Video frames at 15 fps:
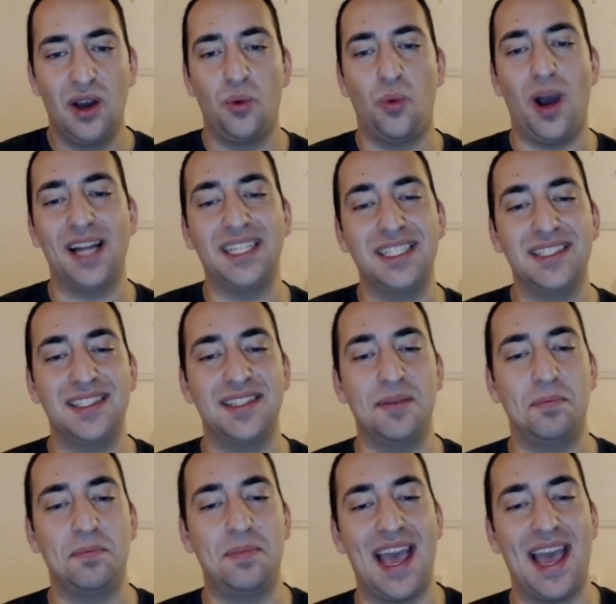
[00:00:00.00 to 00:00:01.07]
What is the
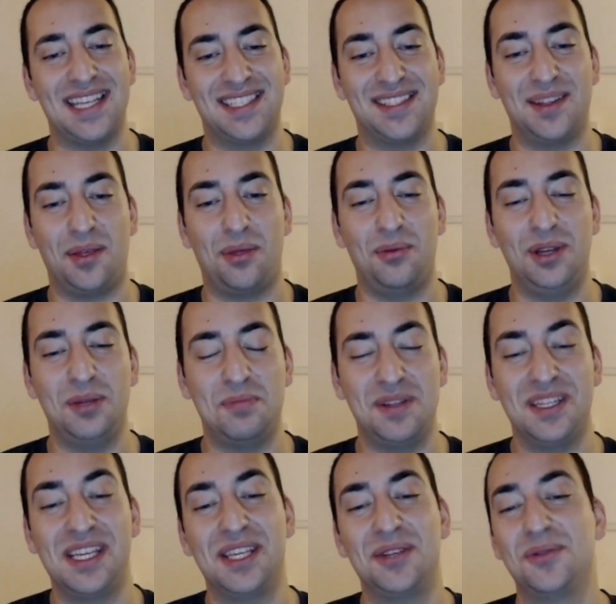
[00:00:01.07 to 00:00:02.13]
best 3D
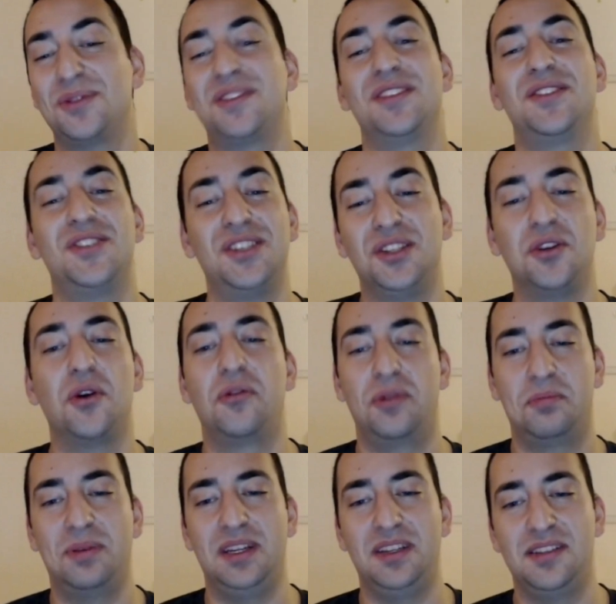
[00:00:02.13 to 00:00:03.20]
printing usage in your
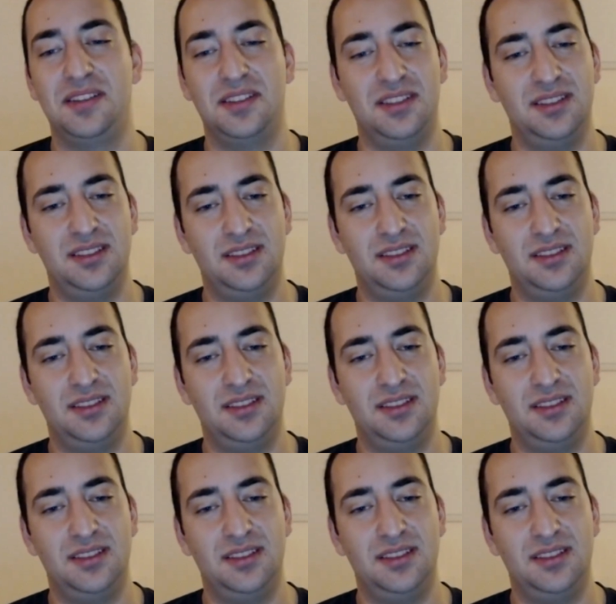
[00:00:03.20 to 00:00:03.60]
opinion?